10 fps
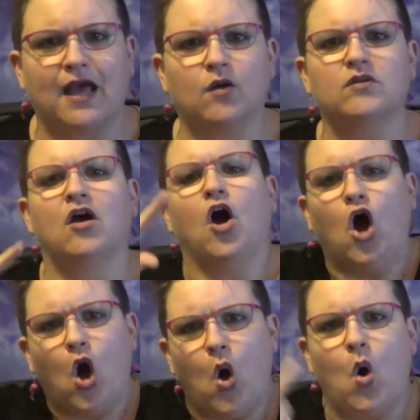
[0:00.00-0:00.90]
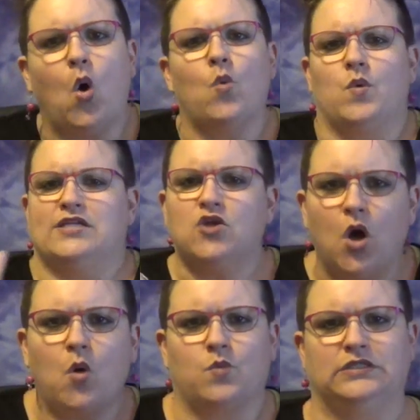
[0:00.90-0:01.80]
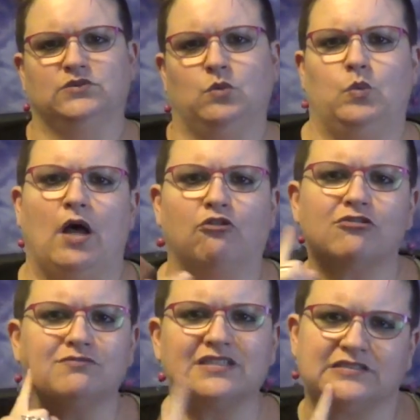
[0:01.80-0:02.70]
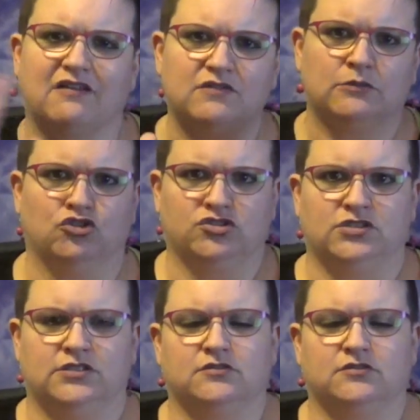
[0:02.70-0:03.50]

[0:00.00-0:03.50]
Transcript: Don't shut them out. Always, always welcome them.